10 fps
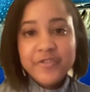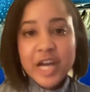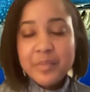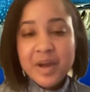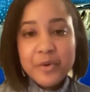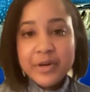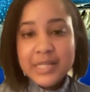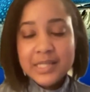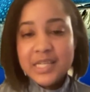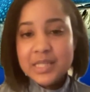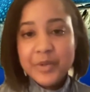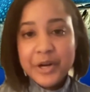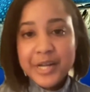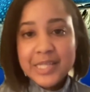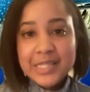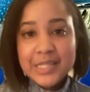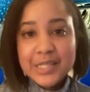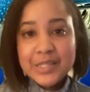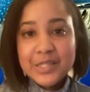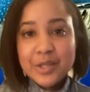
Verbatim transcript: fun memories and experiences.